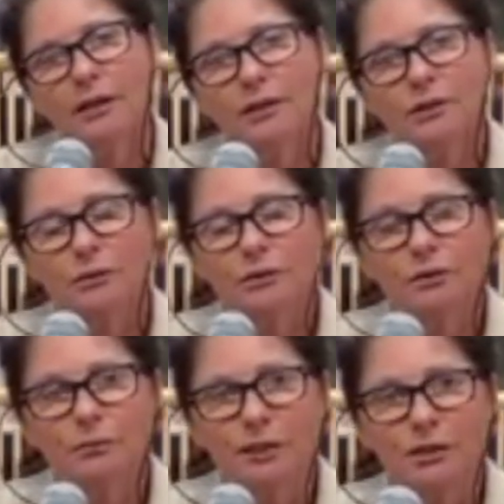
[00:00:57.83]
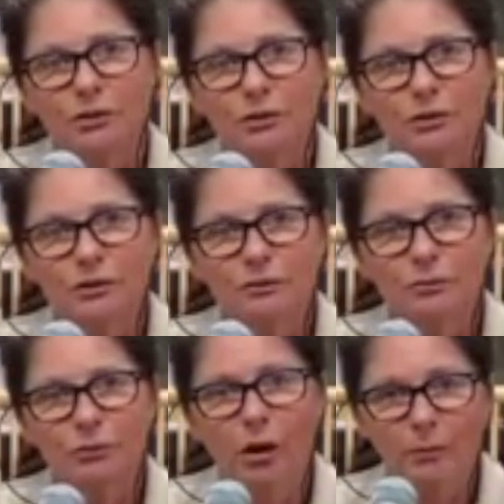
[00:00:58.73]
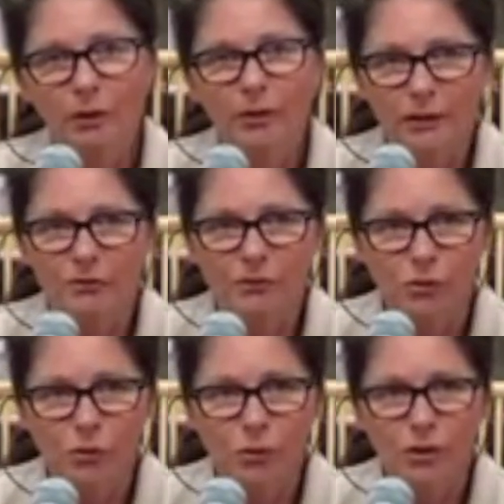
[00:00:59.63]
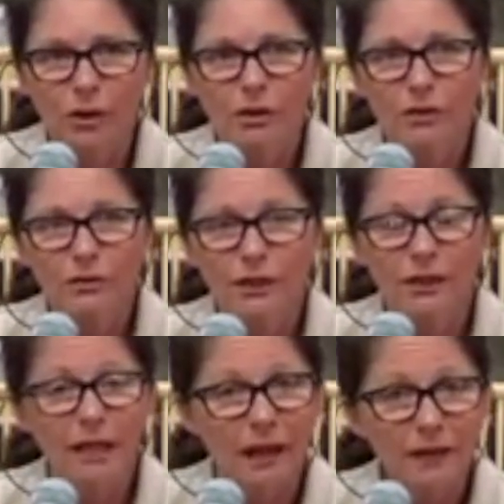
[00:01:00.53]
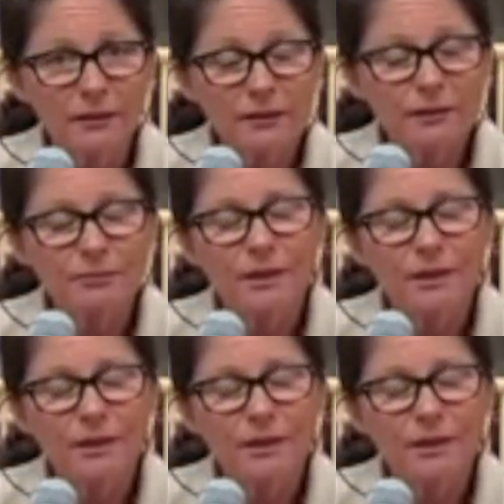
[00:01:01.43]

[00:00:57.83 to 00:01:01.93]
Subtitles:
to be used primarily for the lungs.